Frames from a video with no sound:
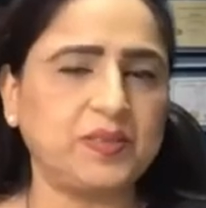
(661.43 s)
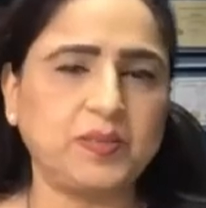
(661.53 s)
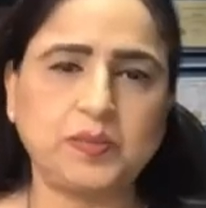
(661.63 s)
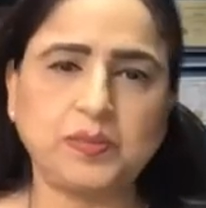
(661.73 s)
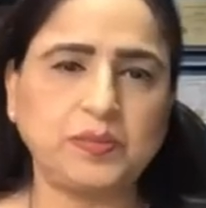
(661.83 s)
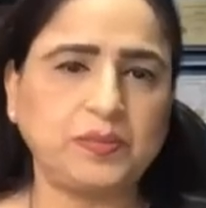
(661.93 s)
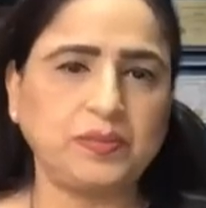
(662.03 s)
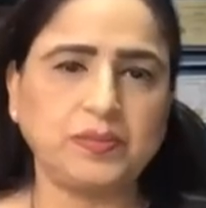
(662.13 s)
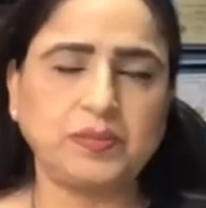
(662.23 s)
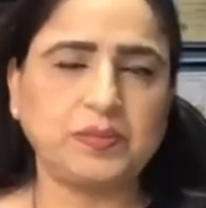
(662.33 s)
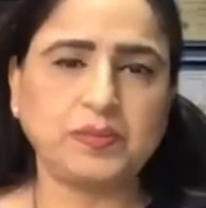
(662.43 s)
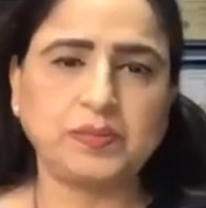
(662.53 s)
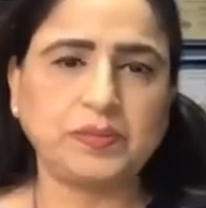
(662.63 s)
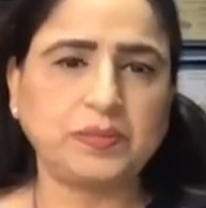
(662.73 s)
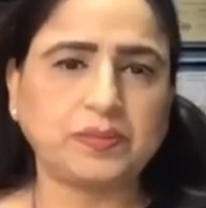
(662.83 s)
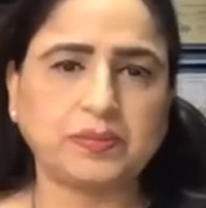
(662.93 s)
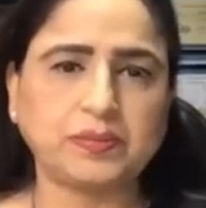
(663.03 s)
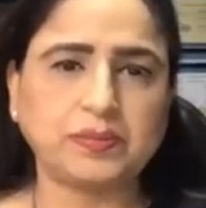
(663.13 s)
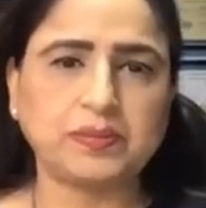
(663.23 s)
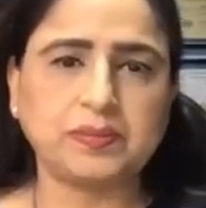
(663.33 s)

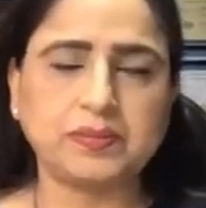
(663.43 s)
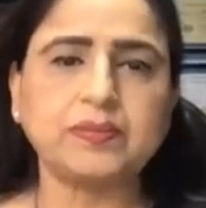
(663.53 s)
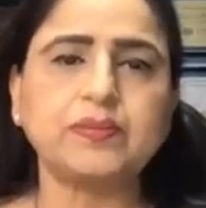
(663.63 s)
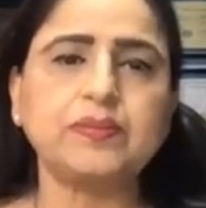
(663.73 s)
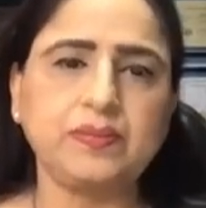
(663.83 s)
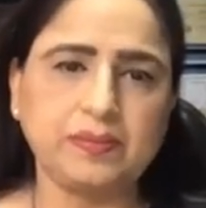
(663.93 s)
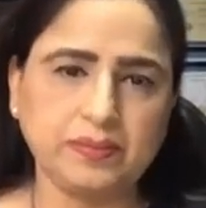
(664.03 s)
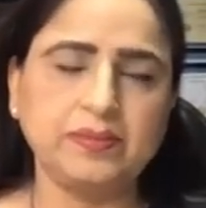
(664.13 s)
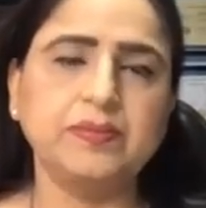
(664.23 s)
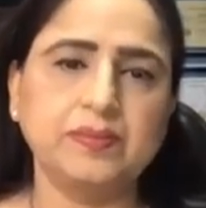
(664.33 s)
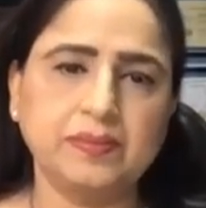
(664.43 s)
No words are spoken by the person on screen.